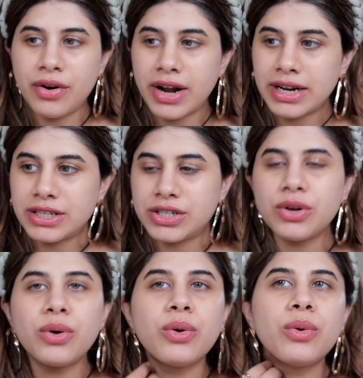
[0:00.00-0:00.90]
All right,
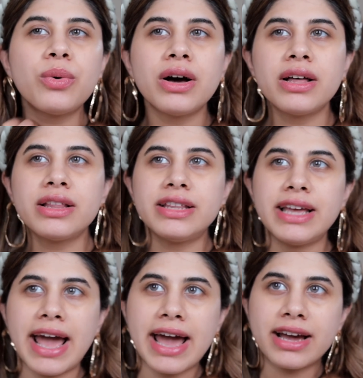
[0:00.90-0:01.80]
so
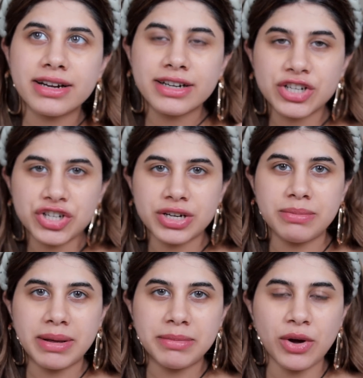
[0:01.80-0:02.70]
the air
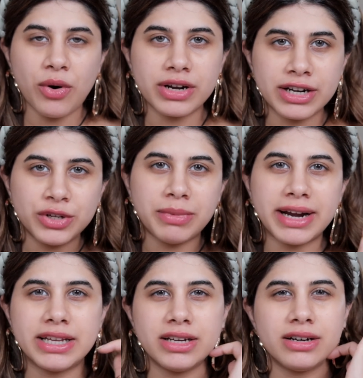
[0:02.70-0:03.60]
condition may be on and you
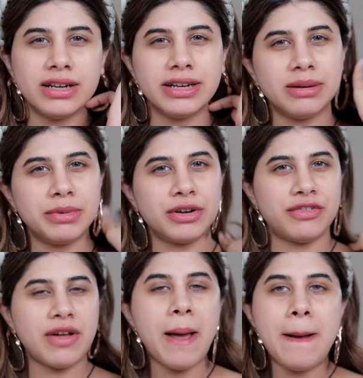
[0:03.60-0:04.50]
might hear a little bit
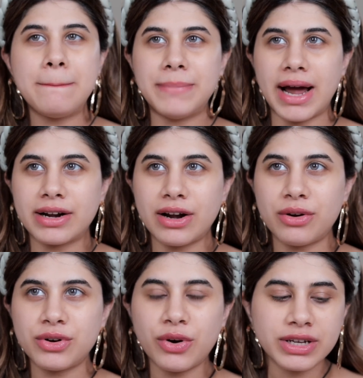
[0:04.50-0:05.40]
of
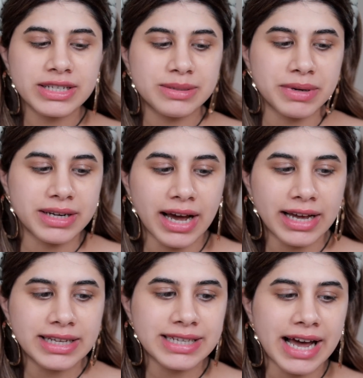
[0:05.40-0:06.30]
background noise, but
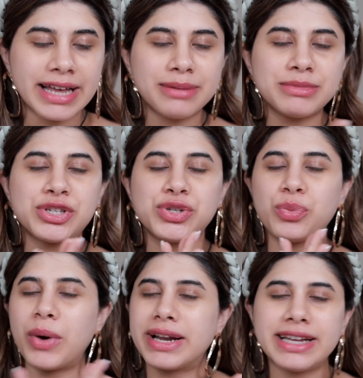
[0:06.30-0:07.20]
guys, I am
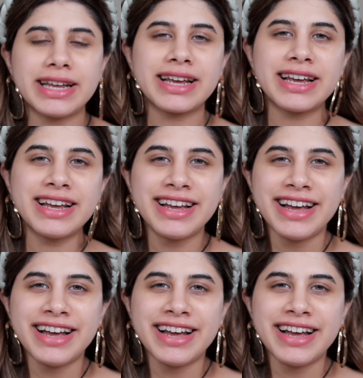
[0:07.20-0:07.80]
sweating.